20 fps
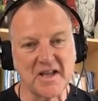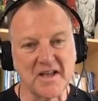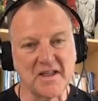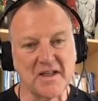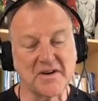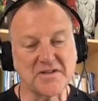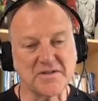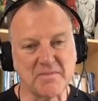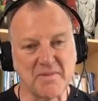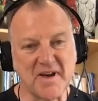
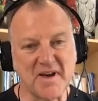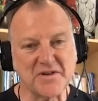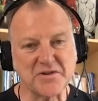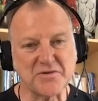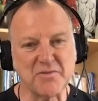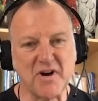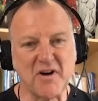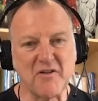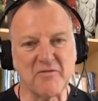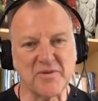there's about
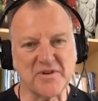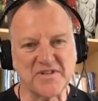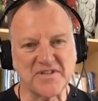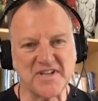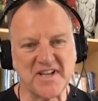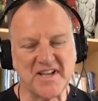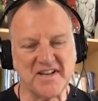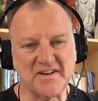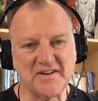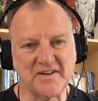
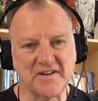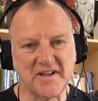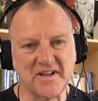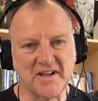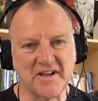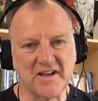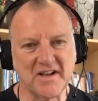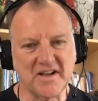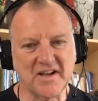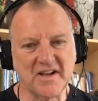12%,
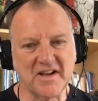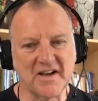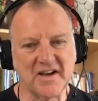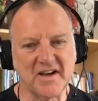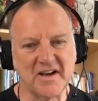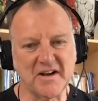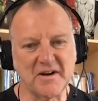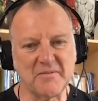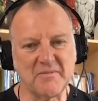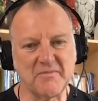
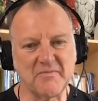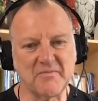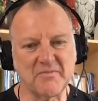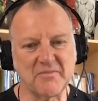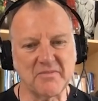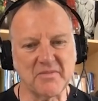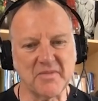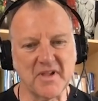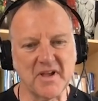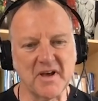
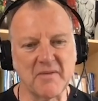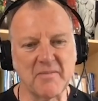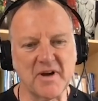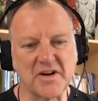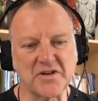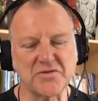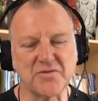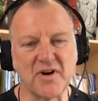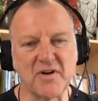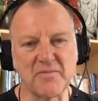about a
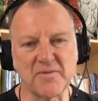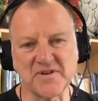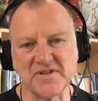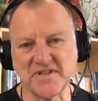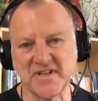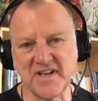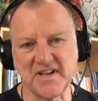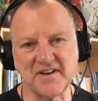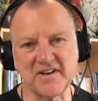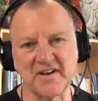
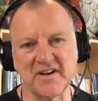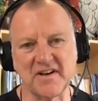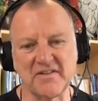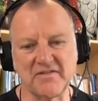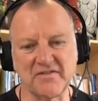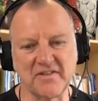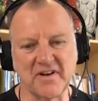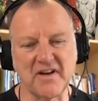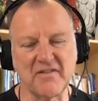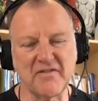12%
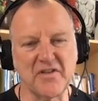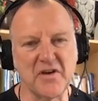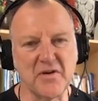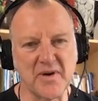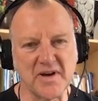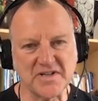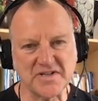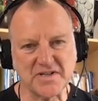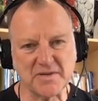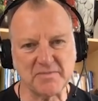of the
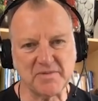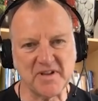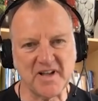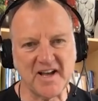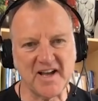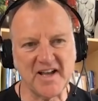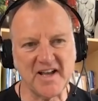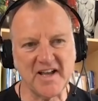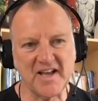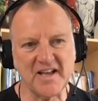U.S.
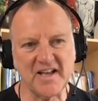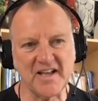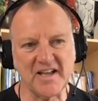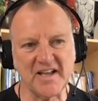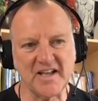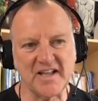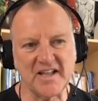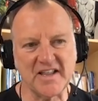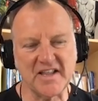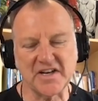supply
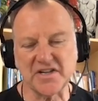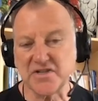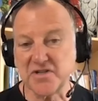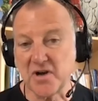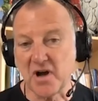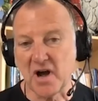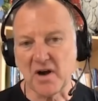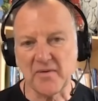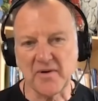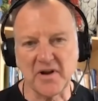that is
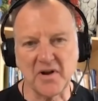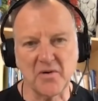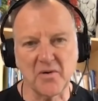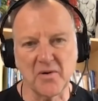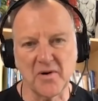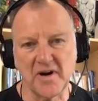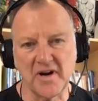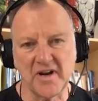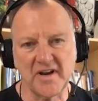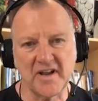not
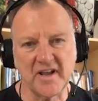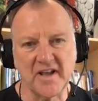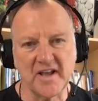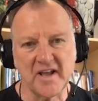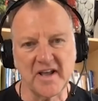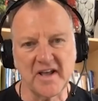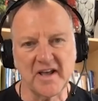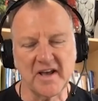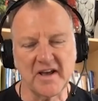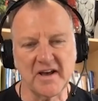recorded
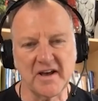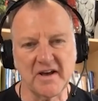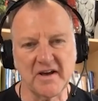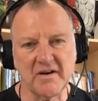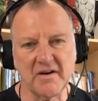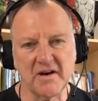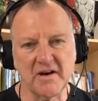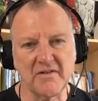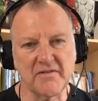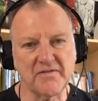
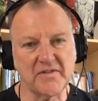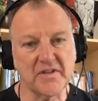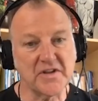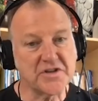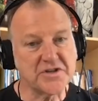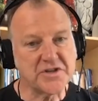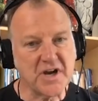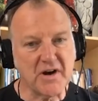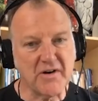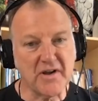of
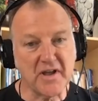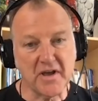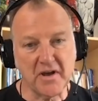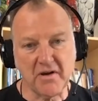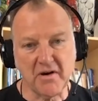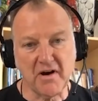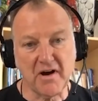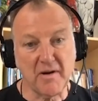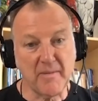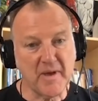sharing
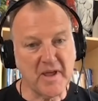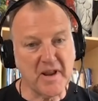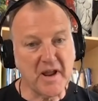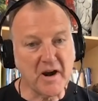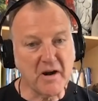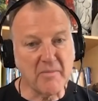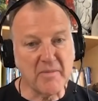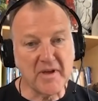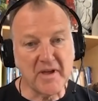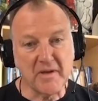economy and
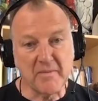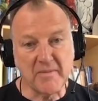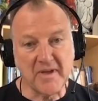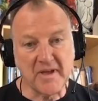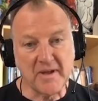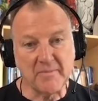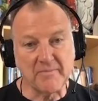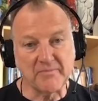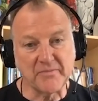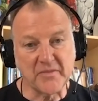
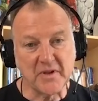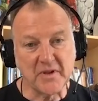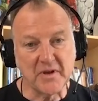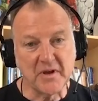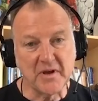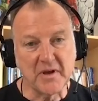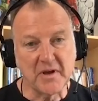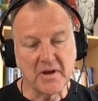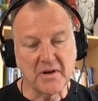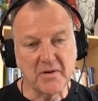Airbnb,
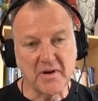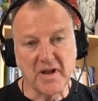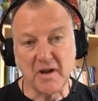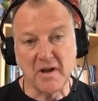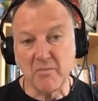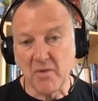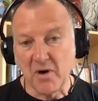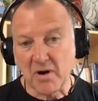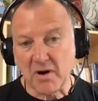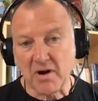
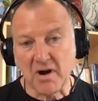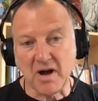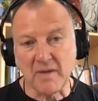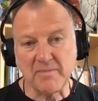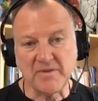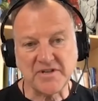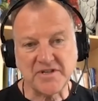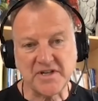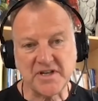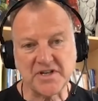creating more
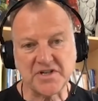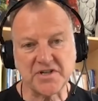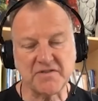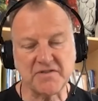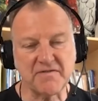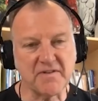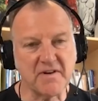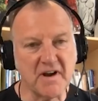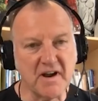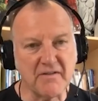competition
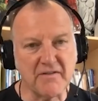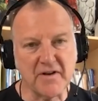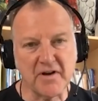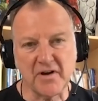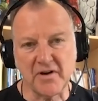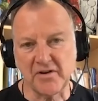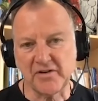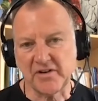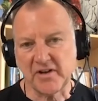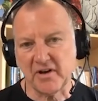for every
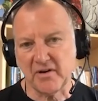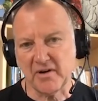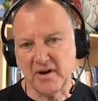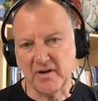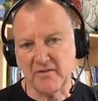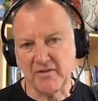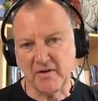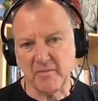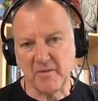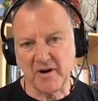hotel in
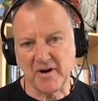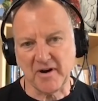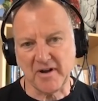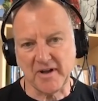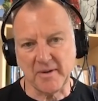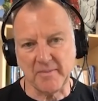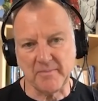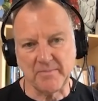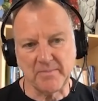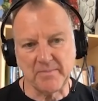every market.